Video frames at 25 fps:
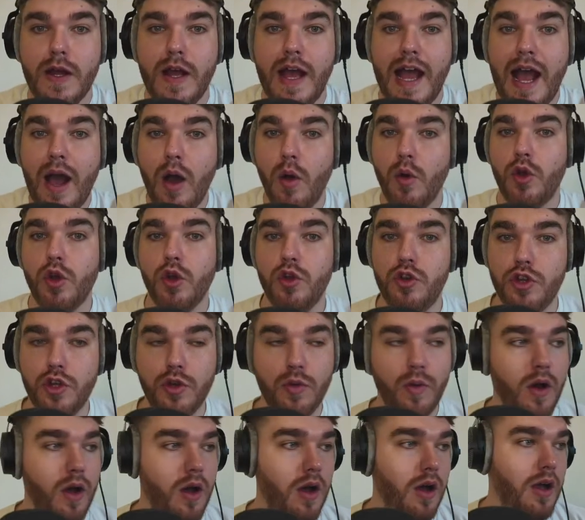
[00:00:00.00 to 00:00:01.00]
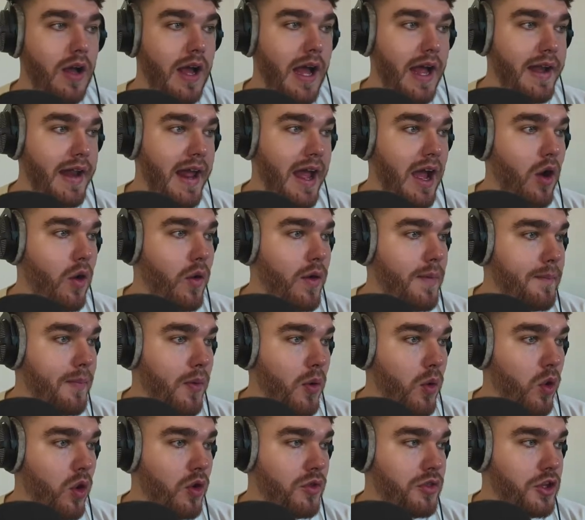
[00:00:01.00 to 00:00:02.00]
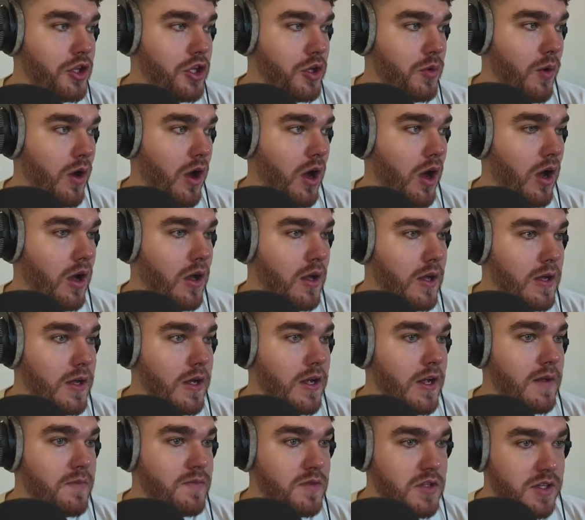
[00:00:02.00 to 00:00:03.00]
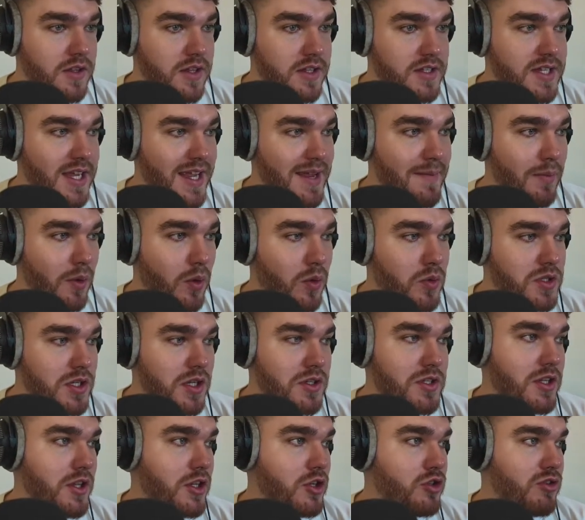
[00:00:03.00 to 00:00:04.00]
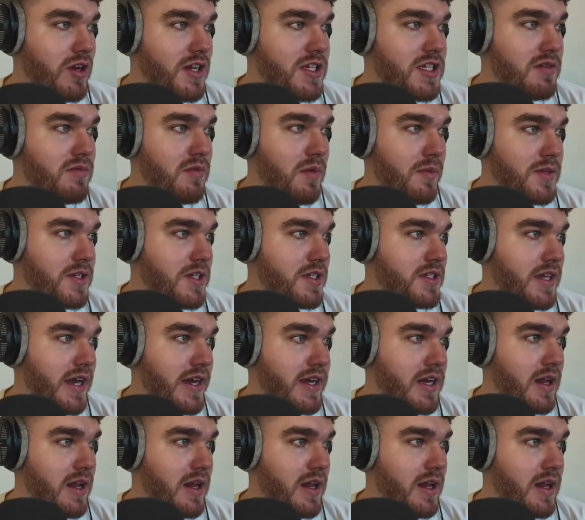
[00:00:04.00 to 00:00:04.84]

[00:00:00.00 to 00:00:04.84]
how good you are and how important that you are to the team, but also to the dressing room as a senior